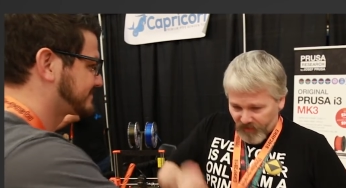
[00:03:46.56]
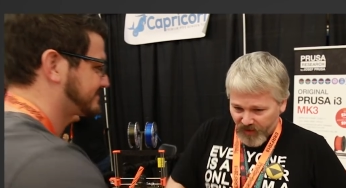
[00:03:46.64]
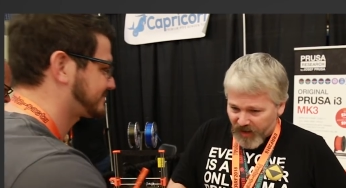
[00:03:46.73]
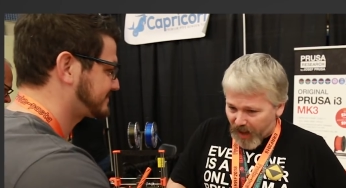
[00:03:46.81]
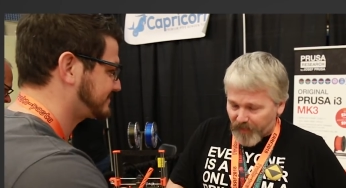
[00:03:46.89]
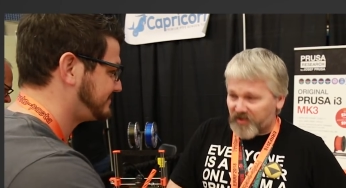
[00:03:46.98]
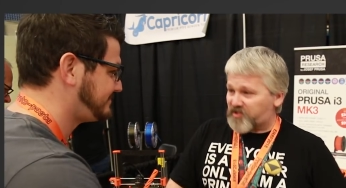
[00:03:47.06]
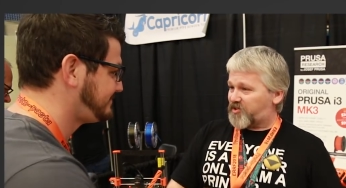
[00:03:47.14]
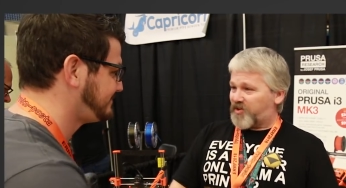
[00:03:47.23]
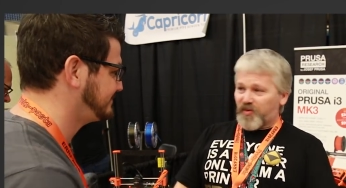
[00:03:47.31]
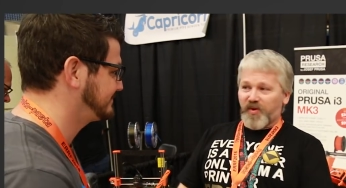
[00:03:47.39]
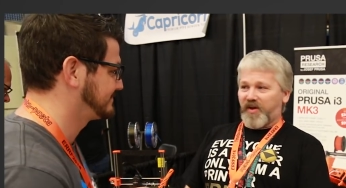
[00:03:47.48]
Speaker 1: very happy to
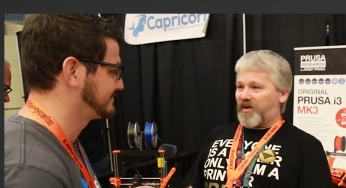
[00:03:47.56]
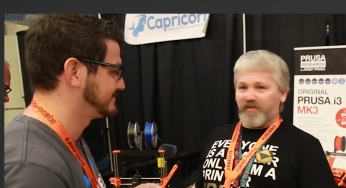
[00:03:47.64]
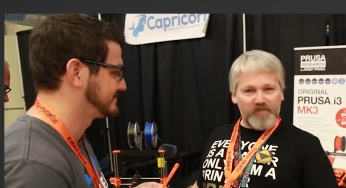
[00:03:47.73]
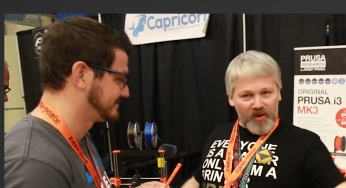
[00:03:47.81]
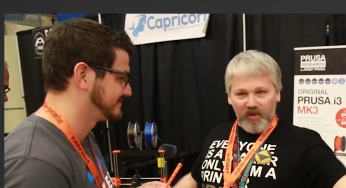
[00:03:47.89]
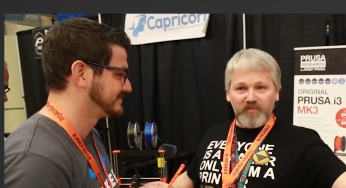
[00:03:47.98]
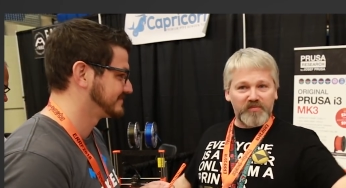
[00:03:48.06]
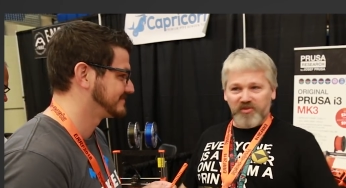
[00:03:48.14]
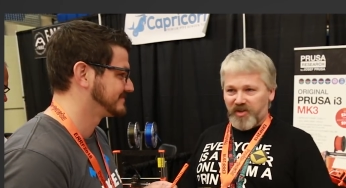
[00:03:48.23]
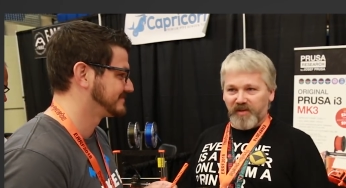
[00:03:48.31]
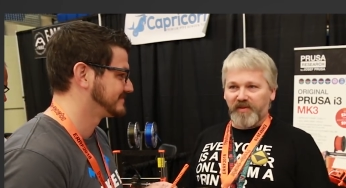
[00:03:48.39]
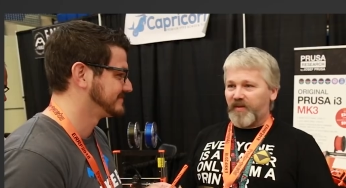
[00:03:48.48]
see you here. You know,
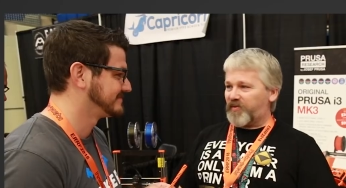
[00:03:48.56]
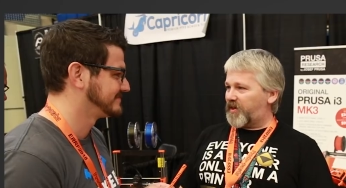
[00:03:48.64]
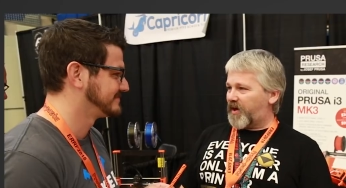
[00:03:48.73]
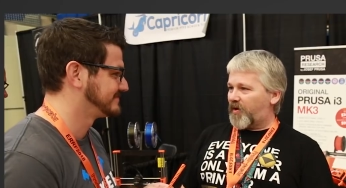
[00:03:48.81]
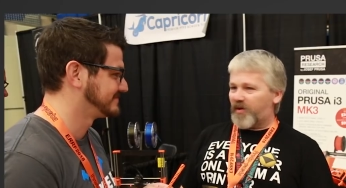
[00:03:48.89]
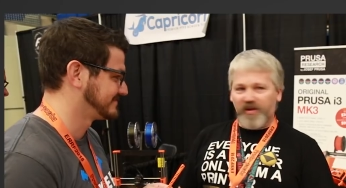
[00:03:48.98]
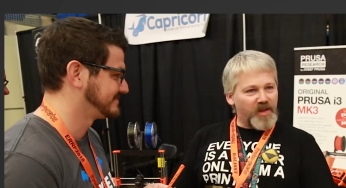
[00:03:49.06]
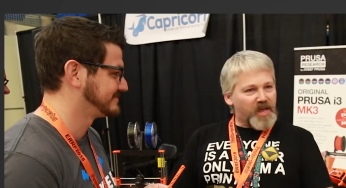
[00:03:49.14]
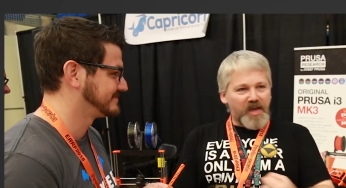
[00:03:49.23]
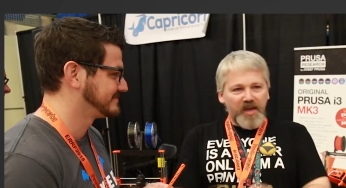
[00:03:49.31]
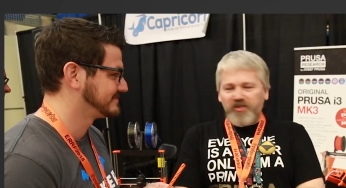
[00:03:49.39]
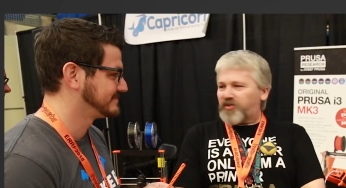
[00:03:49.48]
checking everything out and
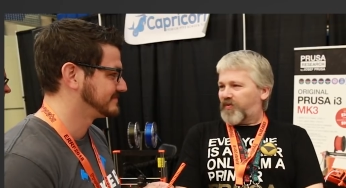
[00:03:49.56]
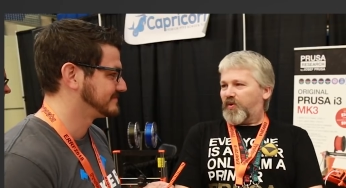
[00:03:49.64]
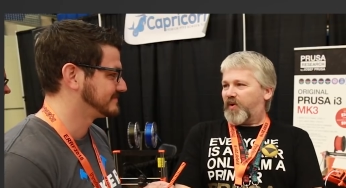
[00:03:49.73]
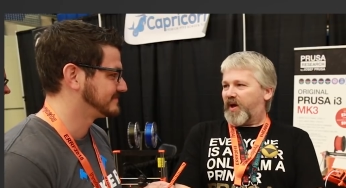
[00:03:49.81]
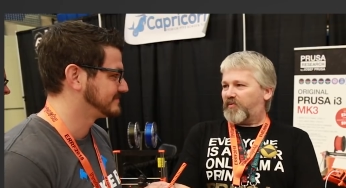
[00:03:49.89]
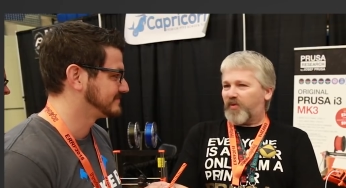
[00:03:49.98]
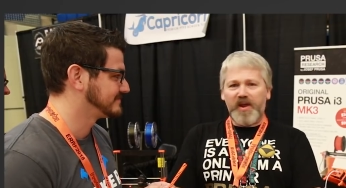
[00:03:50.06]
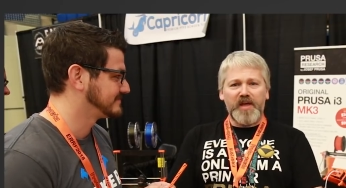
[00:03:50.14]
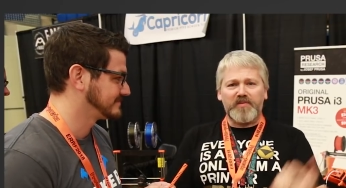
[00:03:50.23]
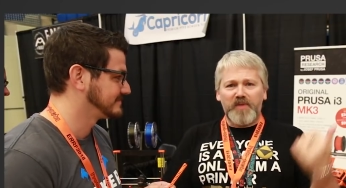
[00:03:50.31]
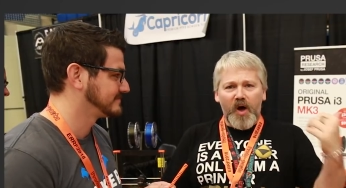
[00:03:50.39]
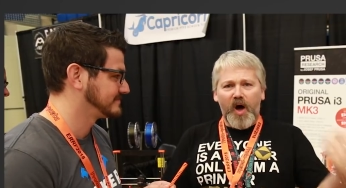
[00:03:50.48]
interviewing everyone
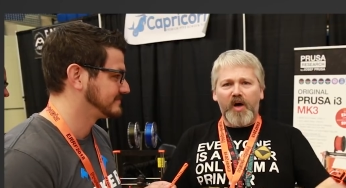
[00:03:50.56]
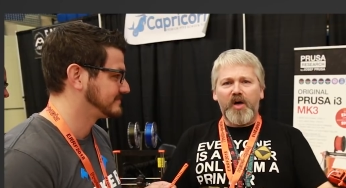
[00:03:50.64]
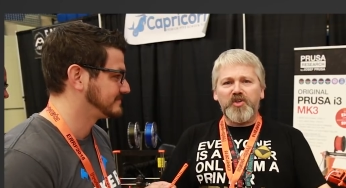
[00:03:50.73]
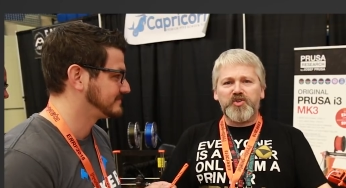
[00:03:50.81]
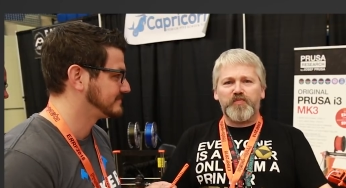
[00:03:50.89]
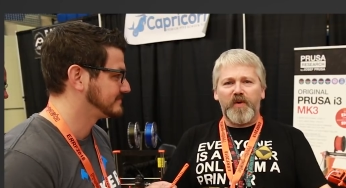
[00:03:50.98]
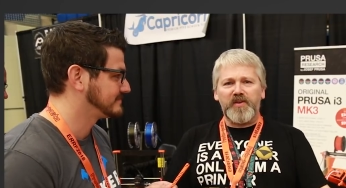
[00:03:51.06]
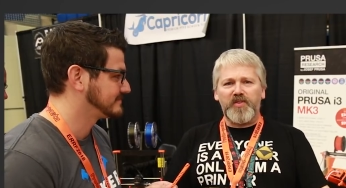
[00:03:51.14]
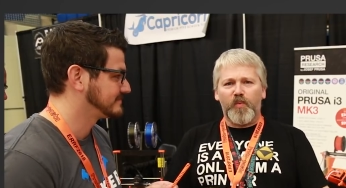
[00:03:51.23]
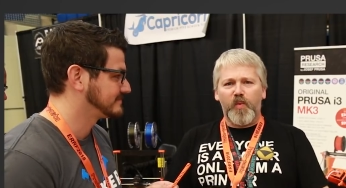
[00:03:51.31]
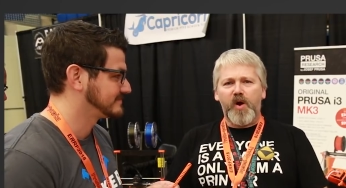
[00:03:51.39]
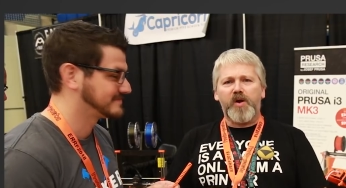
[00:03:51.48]
and spreading
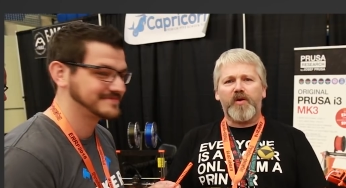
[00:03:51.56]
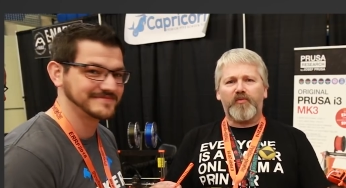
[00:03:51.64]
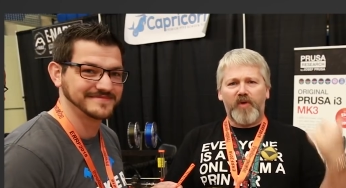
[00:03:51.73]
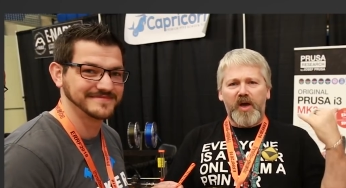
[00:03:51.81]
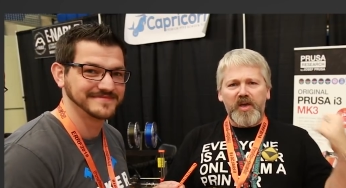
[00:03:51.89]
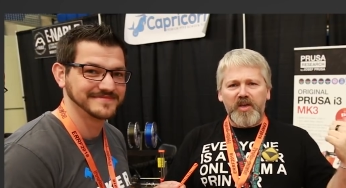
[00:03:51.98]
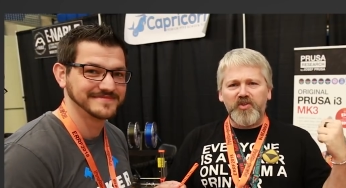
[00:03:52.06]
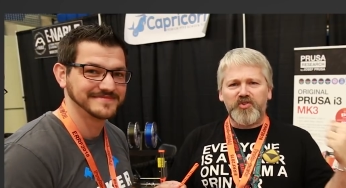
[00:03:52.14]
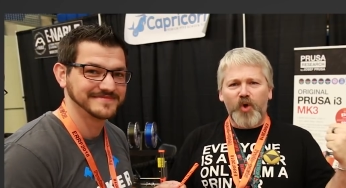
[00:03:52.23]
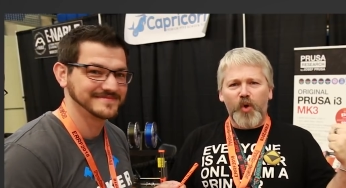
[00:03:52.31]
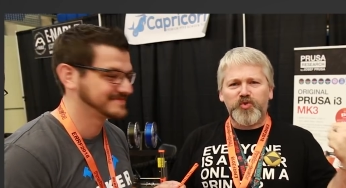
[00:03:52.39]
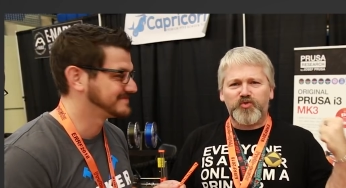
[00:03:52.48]
the word of East
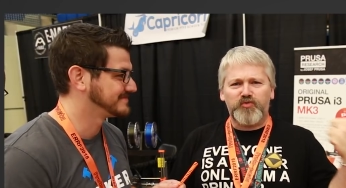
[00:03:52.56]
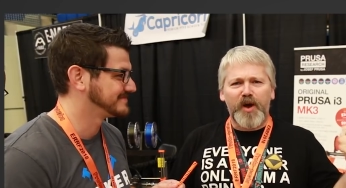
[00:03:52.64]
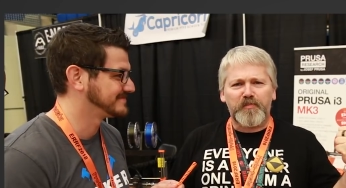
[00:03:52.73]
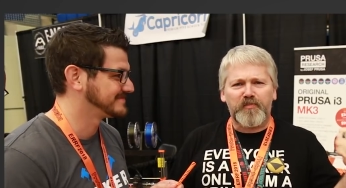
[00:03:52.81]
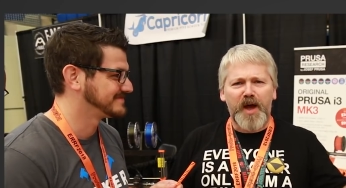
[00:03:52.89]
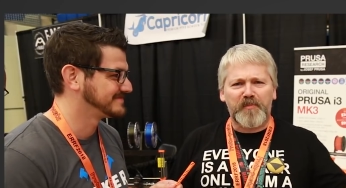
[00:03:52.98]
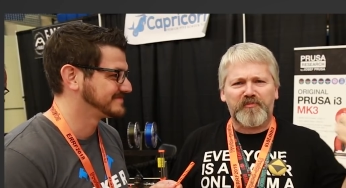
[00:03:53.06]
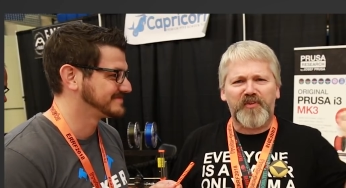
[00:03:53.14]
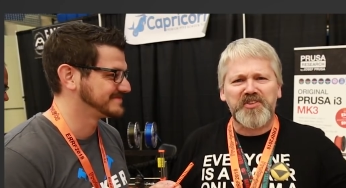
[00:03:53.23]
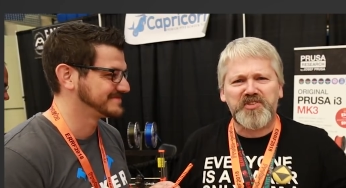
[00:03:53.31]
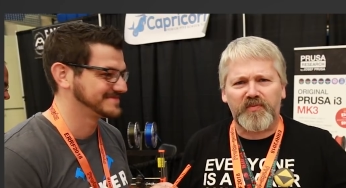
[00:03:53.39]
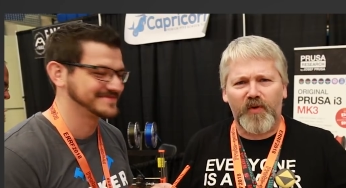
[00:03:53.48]
Coast RepRap
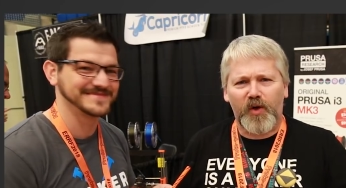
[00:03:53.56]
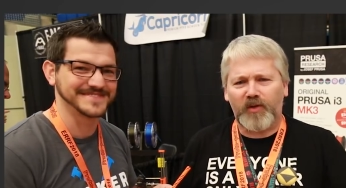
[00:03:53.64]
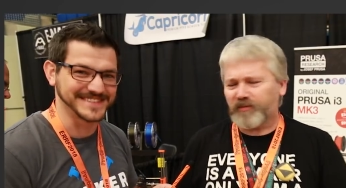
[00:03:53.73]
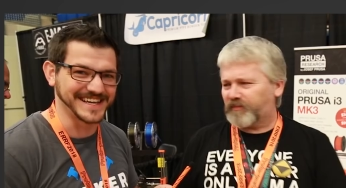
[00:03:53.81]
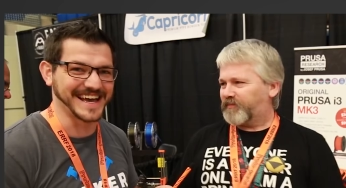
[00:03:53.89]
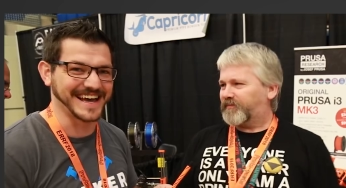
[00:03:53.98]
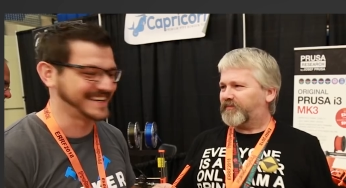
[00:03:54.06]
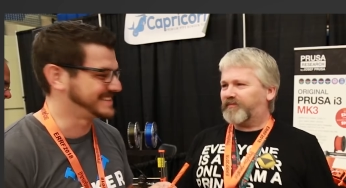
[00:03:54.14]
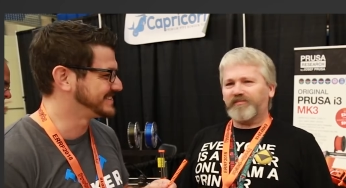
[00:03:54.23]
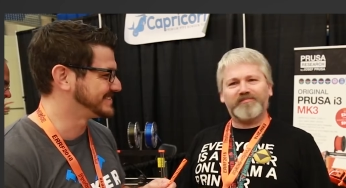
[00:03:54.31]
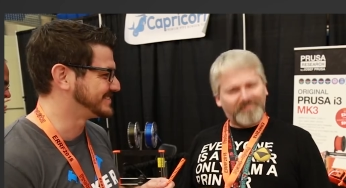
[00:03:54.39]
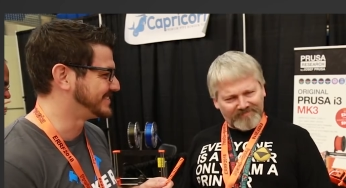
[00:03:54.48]
Festival. Yeah,
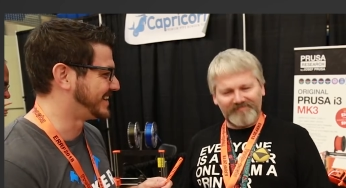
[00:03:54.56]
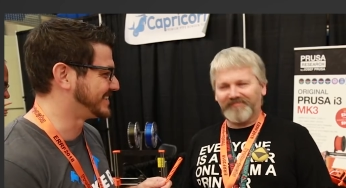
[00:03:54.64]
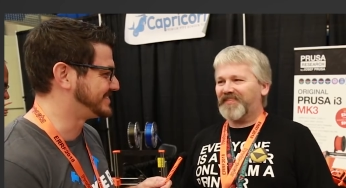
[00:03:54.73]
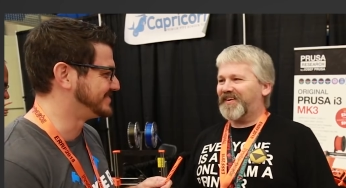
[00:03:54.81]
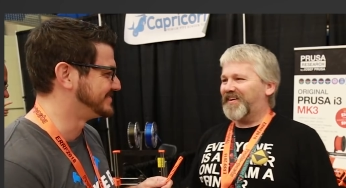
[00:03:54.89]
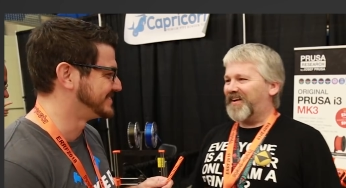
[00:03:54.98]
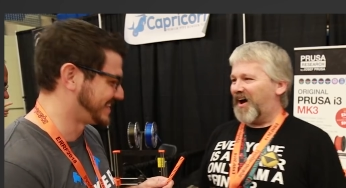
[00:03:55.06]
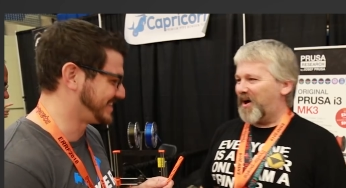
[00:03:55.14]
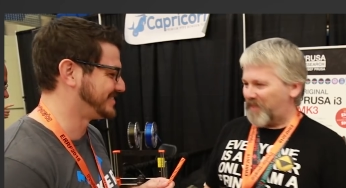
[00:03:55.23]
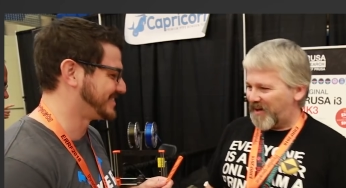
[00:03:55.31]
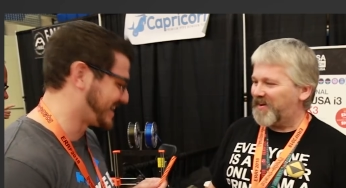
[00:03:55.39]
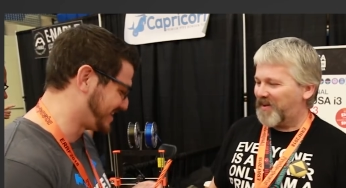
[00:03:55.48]
awesome. Thank
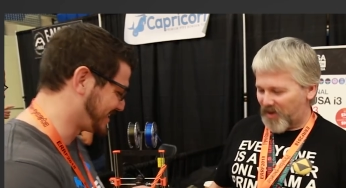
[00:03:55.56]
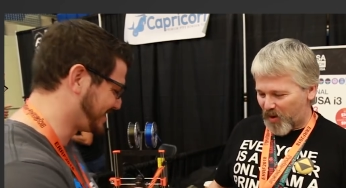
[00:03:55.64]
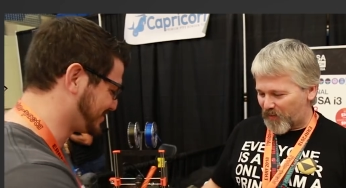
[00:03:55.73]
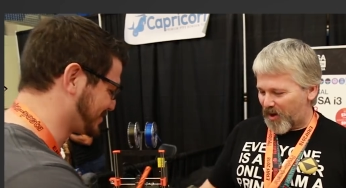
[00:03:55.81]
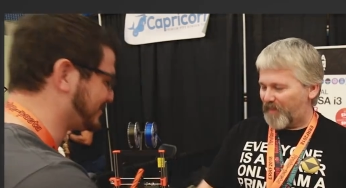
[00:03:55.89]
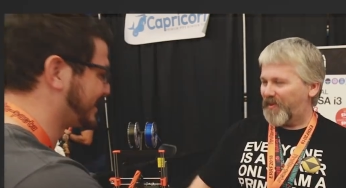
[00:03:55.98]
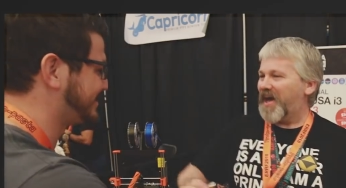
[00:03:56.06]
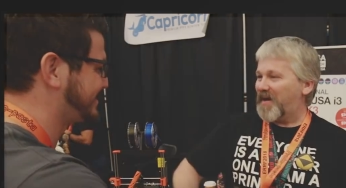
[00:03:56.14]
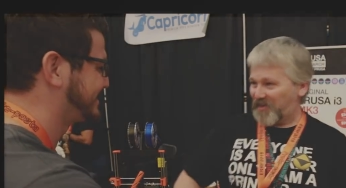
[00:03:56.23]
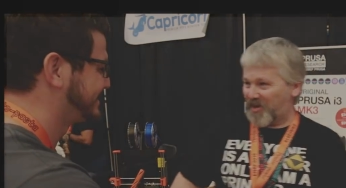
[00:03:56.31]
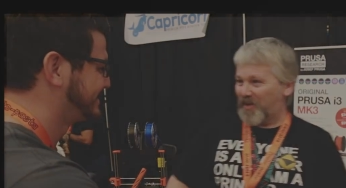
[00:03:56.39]
right, you man. again. Thank no you problem, so much. Man. Have a